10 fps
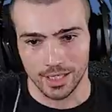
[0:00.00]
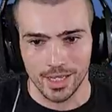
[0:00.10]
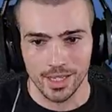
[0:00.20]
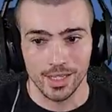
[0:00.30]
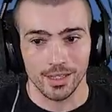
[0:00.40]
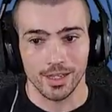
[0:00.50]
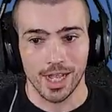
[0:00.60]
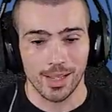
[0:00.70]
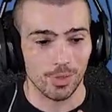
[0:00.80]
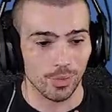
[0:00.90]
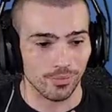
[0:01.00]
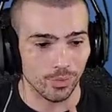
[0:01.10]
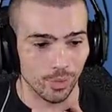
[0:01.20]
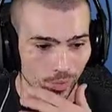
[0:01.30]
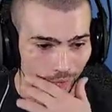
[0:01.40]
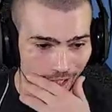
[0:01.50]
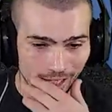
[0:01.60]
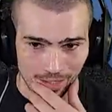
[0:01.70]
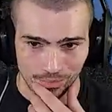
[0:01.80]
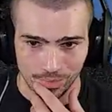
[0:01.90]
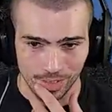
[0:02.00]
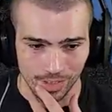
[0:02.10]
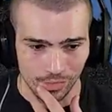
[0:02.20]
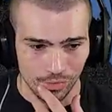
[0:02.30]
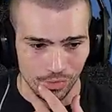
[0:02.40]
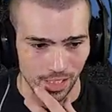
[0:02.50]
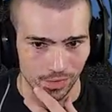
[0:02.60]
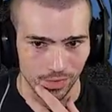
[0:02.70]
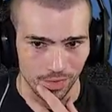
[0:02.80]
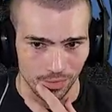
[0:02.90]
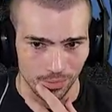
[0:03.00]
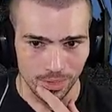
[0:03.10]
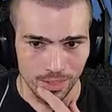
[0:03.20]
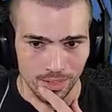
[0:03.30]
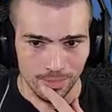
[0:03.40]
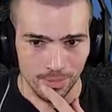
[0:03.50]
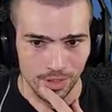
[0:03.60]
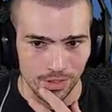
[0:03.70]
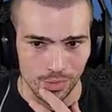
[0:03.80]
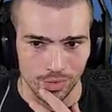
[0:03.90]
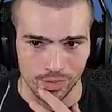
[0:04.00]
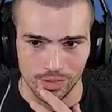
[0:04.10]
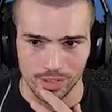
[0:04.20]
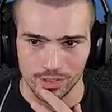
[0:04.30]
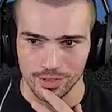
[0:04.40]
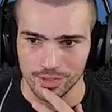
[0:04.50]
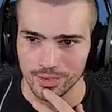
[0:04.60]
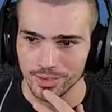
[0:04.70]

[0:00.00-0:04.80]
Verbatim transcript: Like, I'm going forward like a fucking train on you. Because you are just...